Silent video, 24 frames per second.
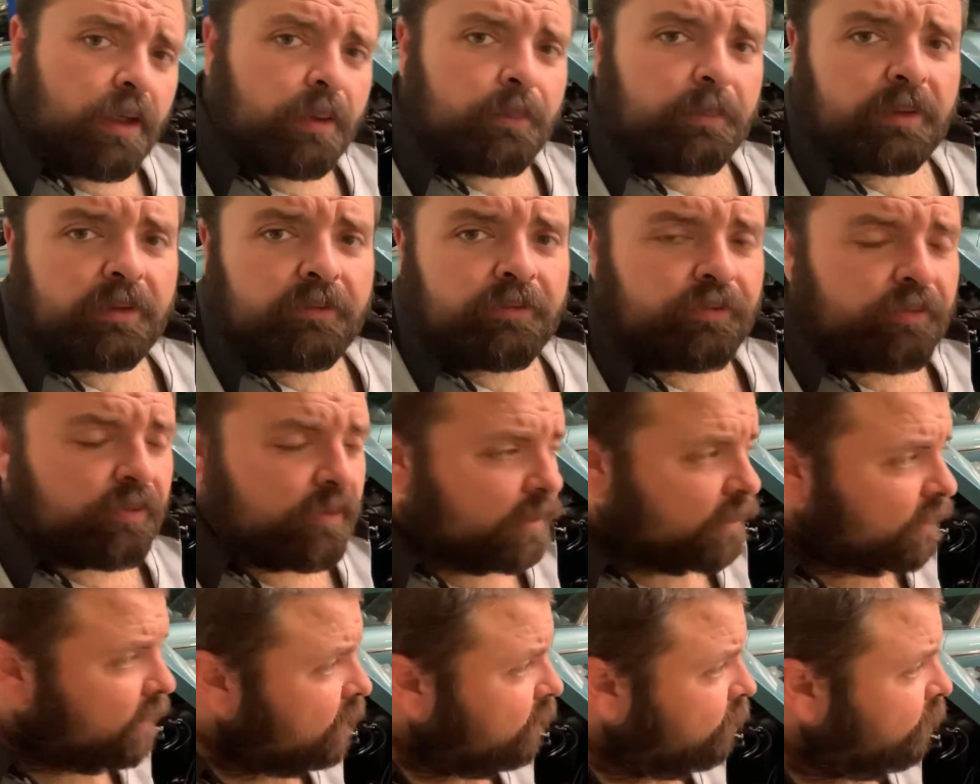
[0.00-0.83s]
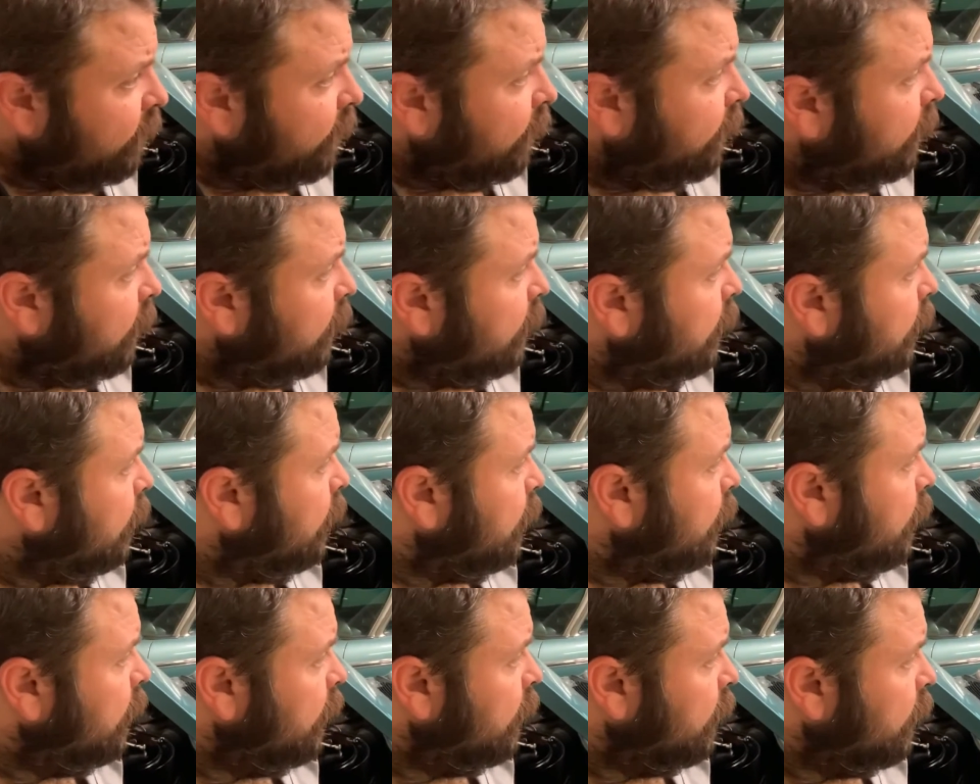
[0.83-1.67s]
I'm gonna flush
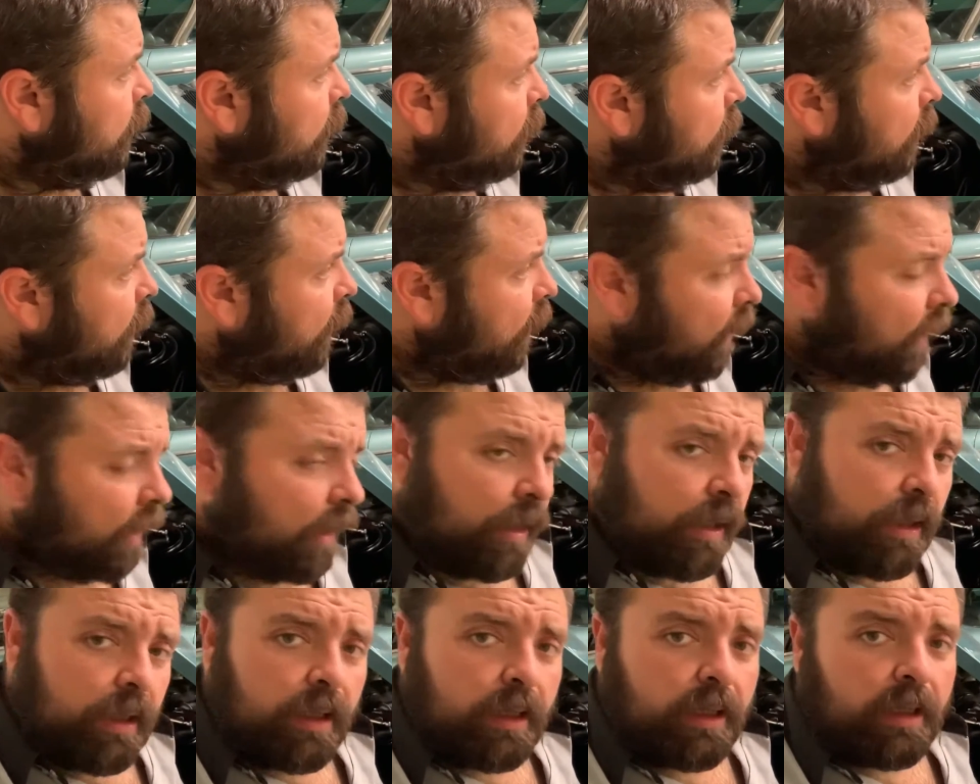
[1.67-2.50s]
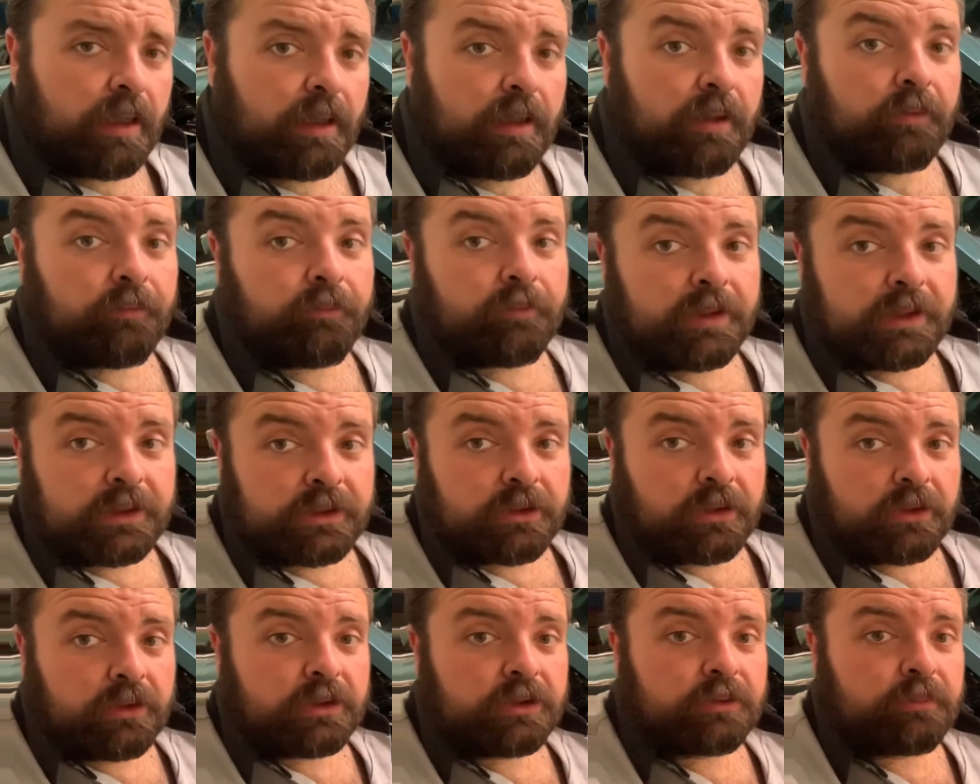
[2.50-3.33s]
everything and
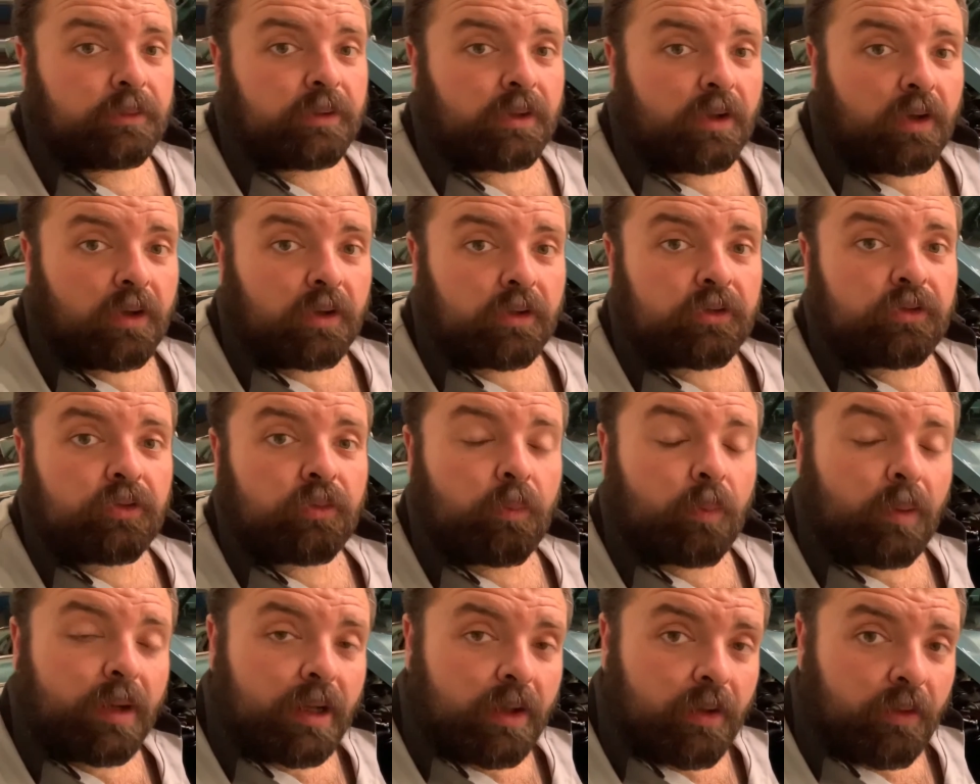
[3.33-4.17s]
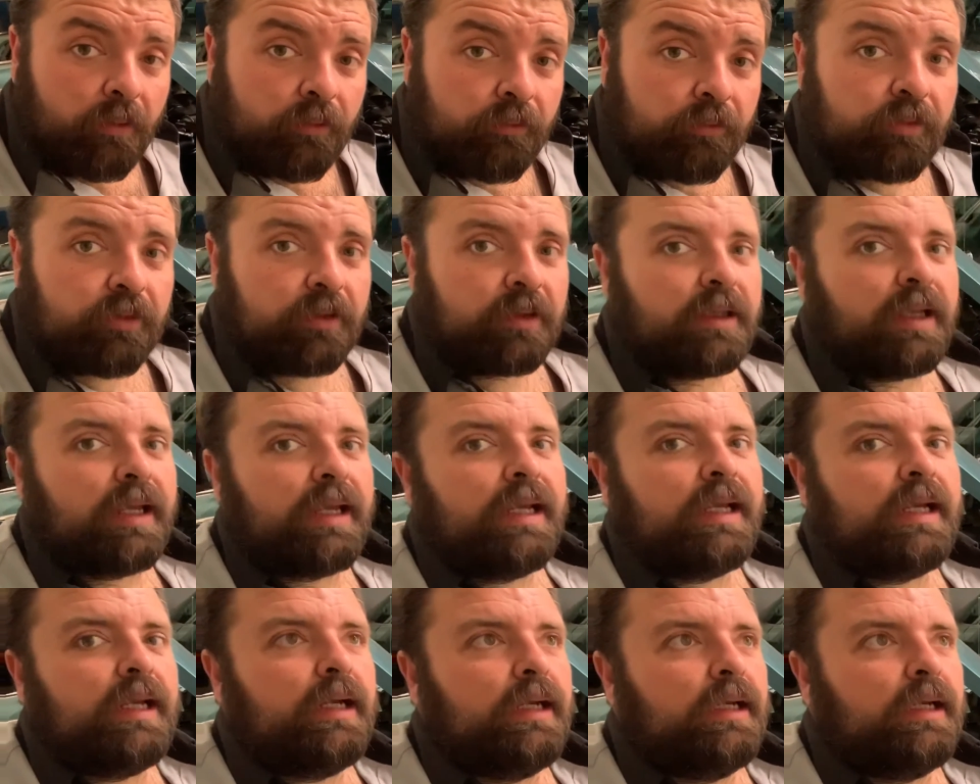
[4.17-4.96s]
recharge it with R12 like